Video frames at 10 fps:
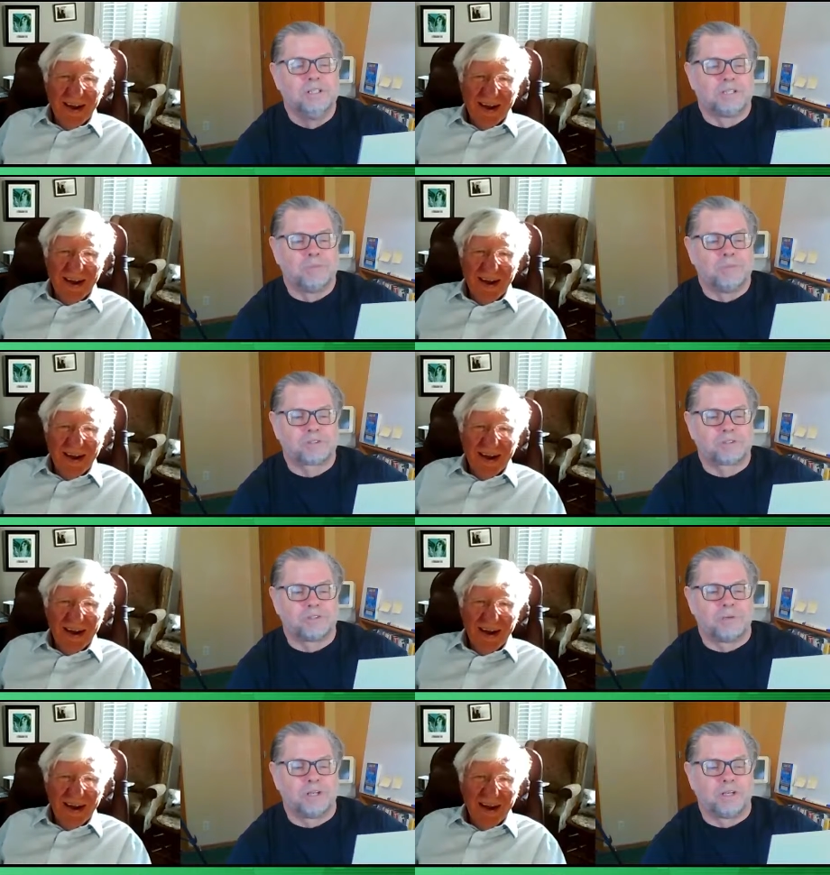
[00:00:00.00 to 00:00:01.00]
Speaker 1: "The most
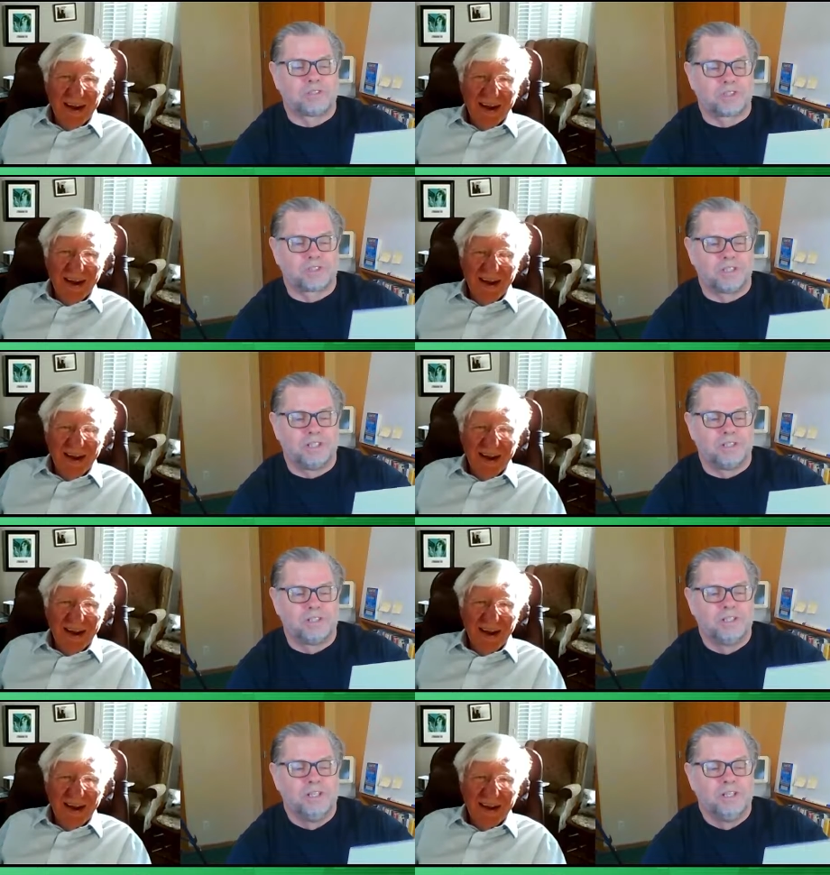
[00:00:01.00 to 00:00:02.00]
certain way to
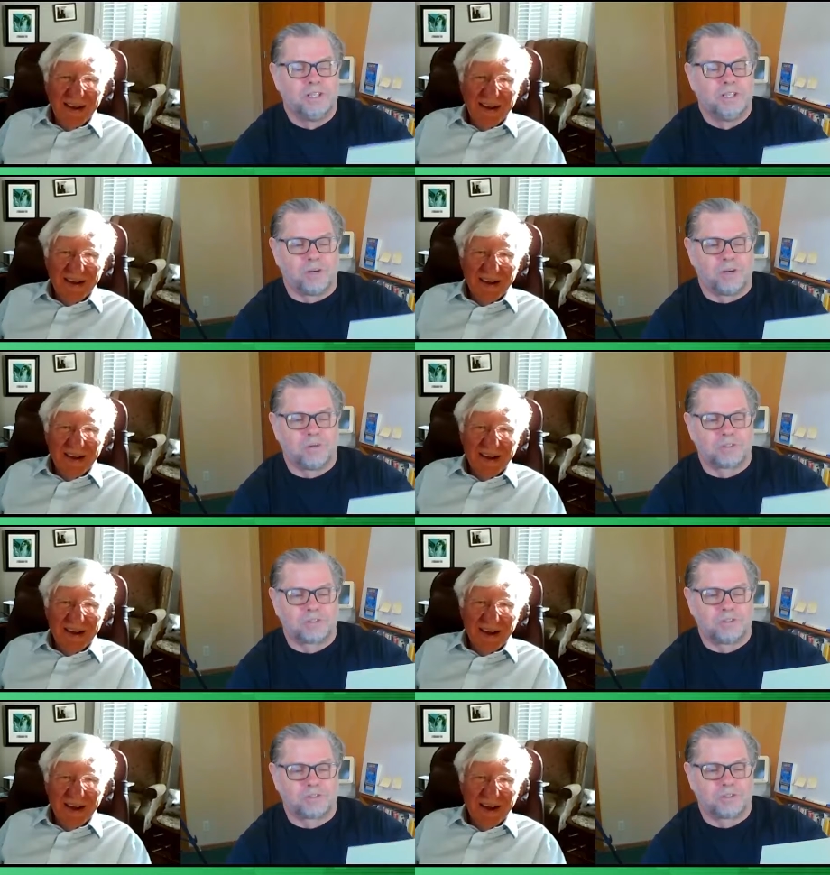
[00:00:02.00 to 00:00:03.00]
succeed is
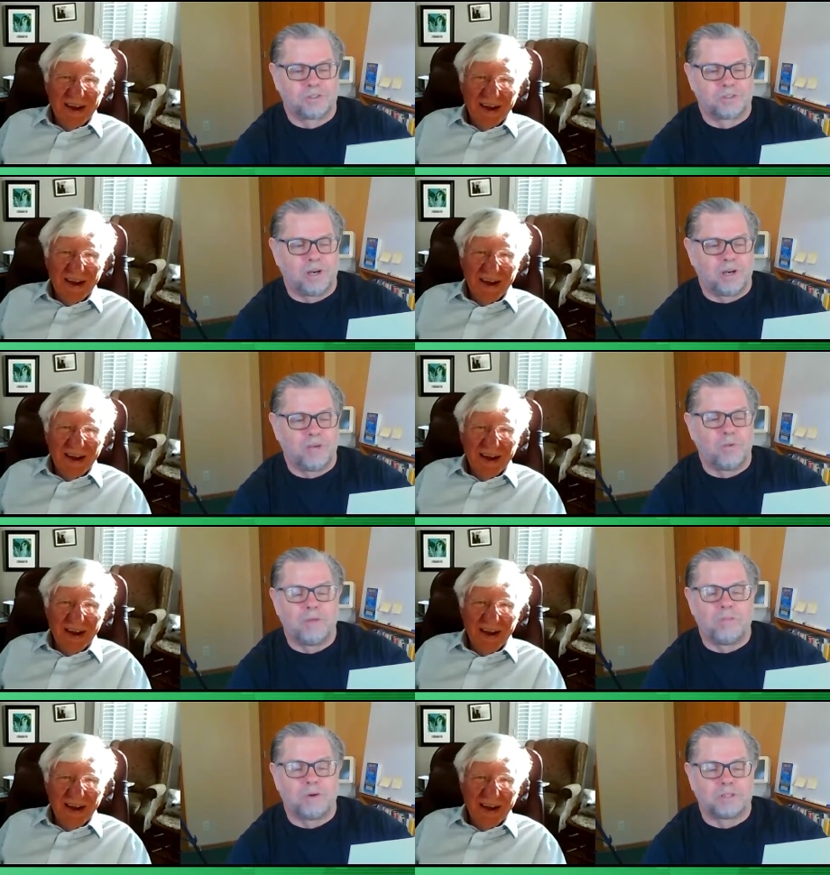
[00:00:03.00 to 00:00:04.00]
always just to try
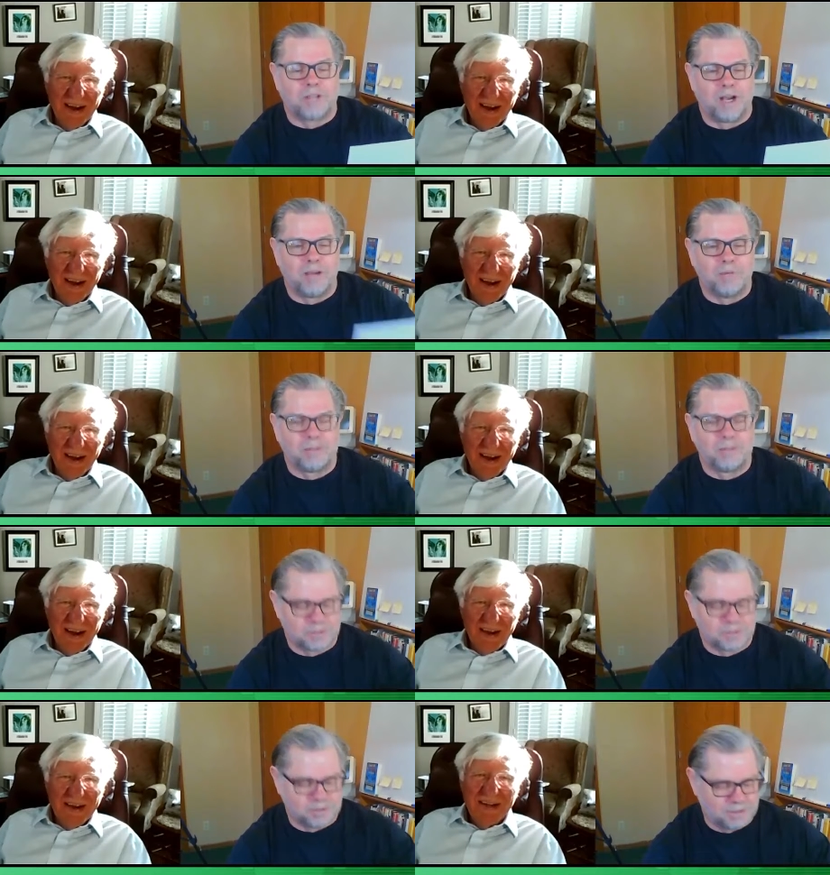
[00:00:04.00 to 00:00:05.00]
one more time.
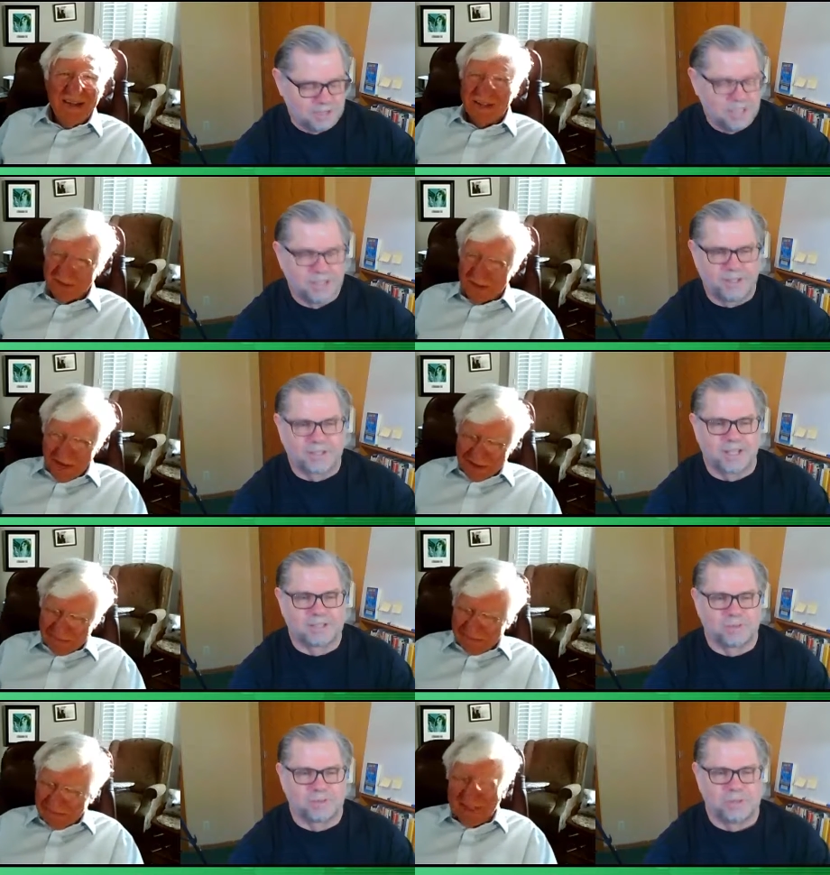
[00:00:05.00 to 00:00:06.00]
So right. I think
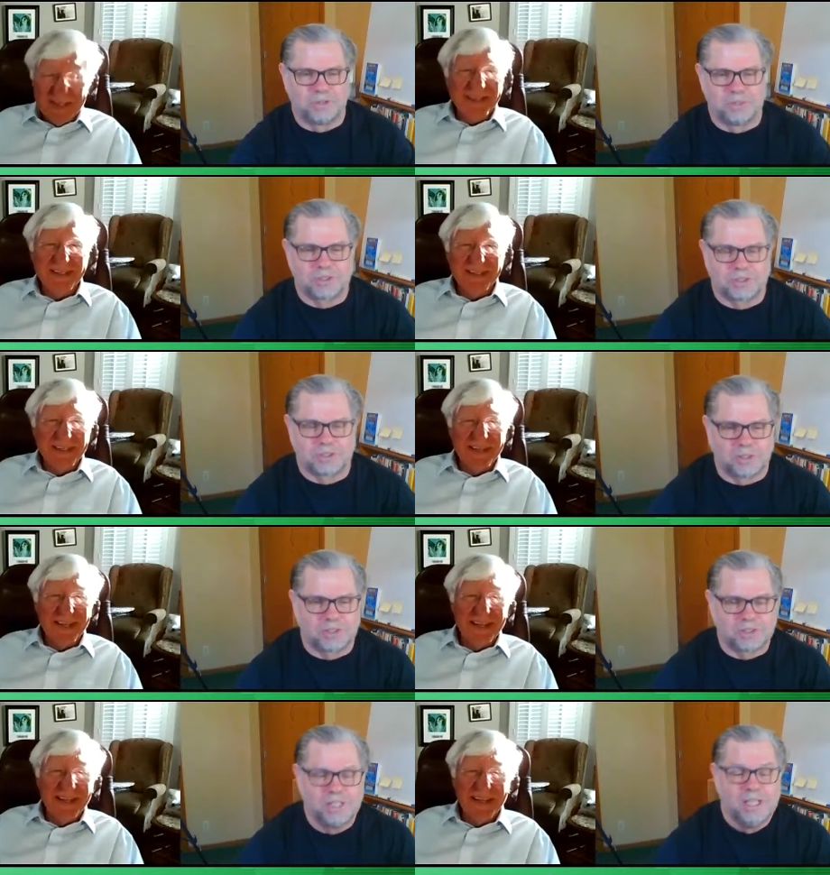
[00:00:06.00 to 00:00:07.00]
that's what you just told
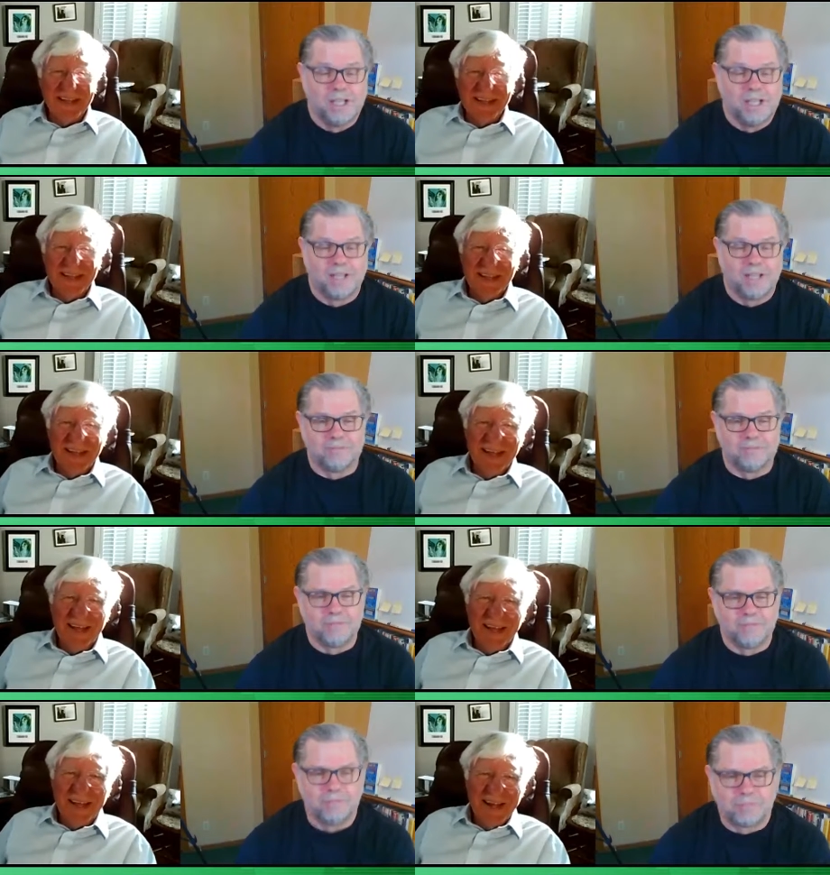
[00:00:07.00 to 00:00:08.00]
us.
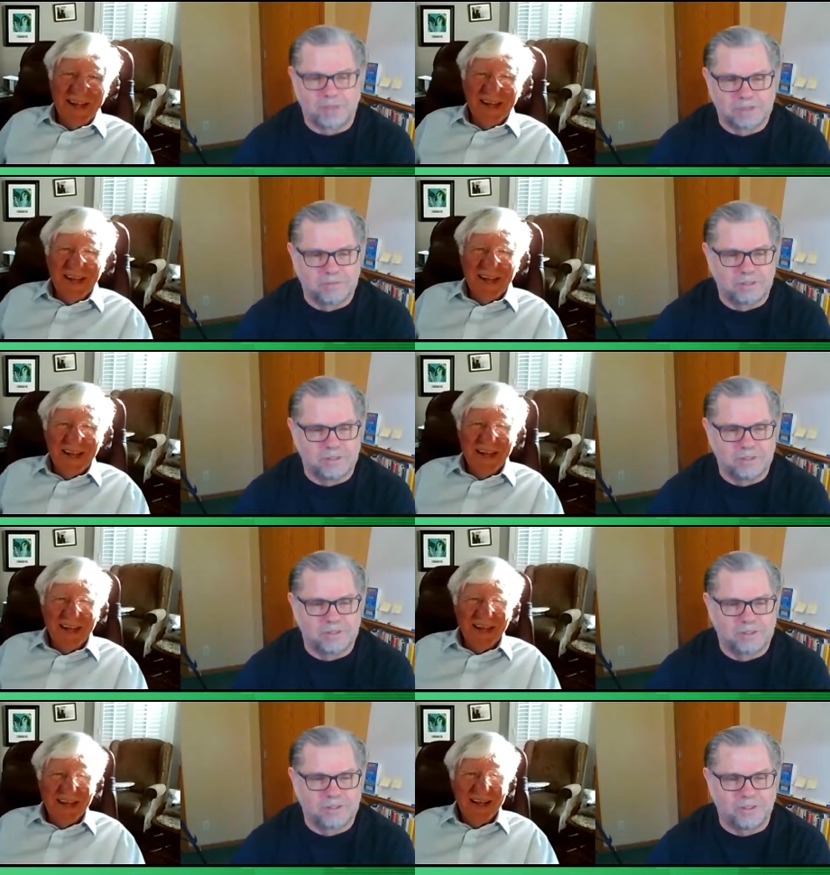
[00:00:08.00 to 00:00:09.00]
Um, impressive with
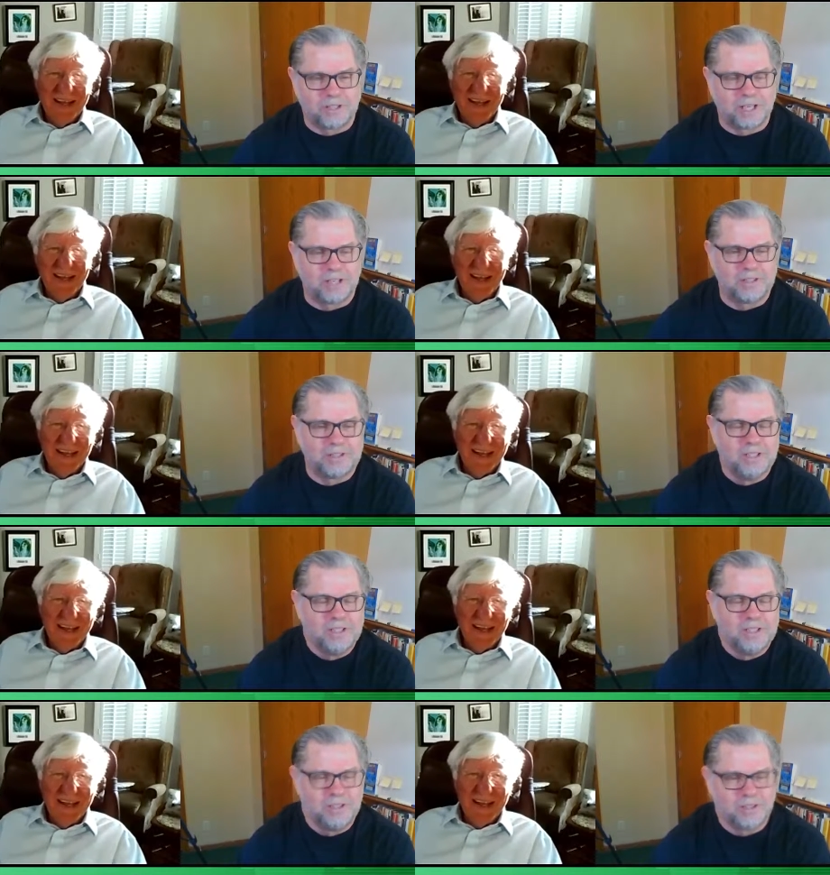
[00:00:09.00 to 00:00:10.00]
your 39
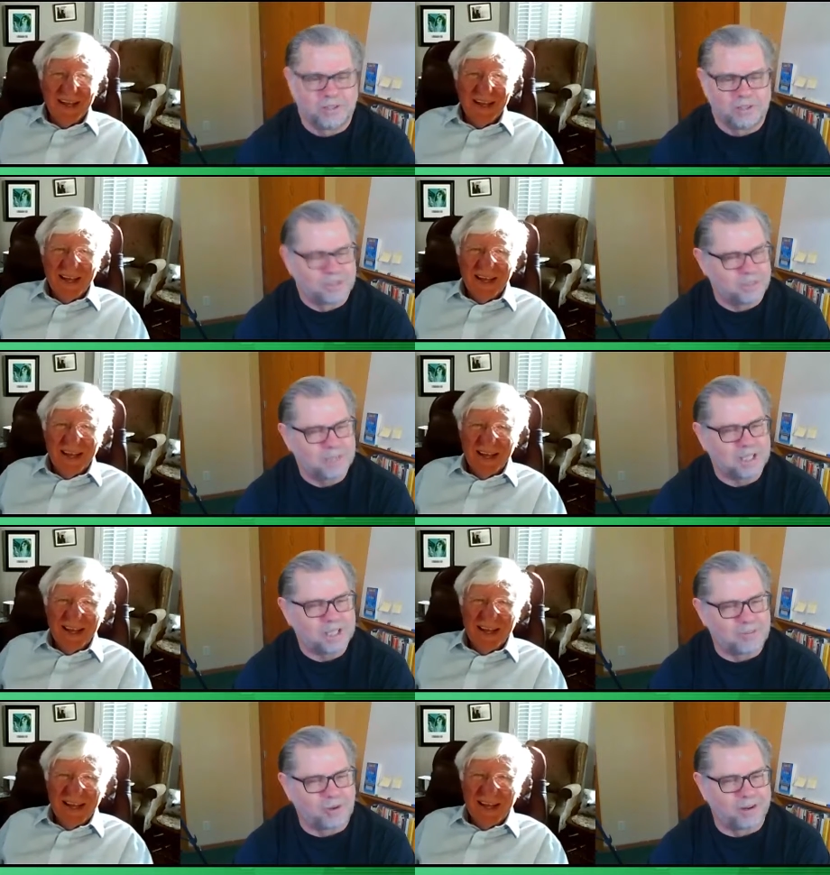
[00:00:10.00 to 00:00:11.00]
year. You couldn't make
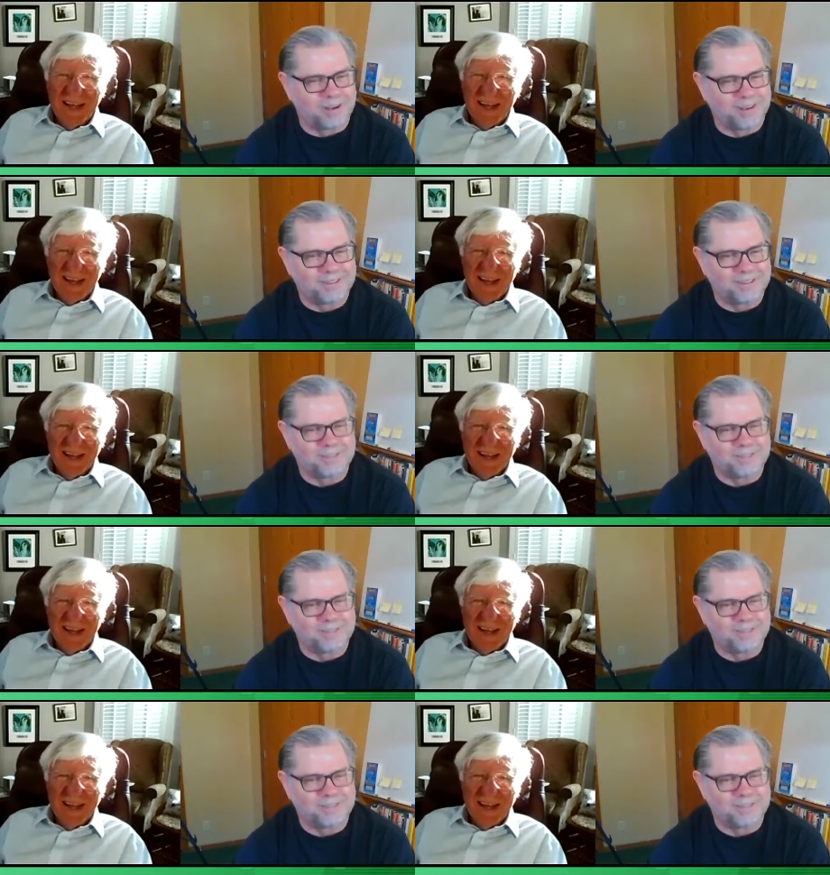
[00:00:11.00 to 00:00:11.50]
it to 40, huh?